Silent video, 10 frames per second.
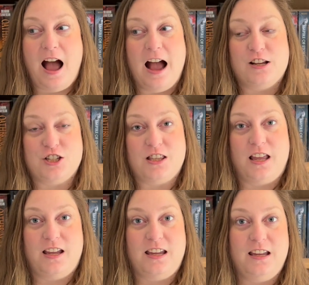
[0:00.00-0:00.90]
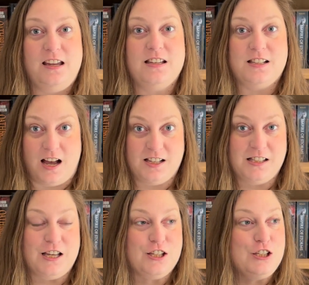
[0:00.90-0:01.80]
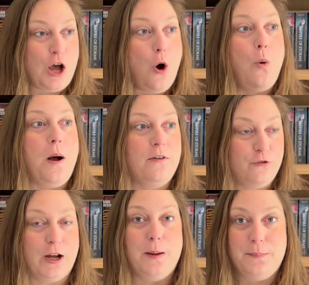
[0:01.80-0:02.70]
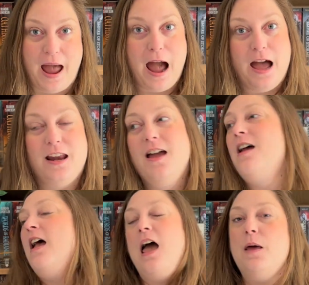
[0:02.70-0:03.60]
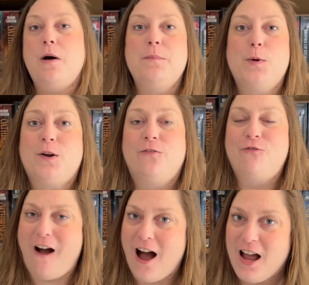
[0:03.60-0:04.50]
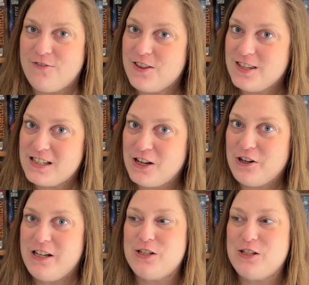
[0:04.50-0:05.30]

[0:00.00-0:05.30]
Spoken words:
I just think he sucks so freaking bad. And I'm on book 5 in the series,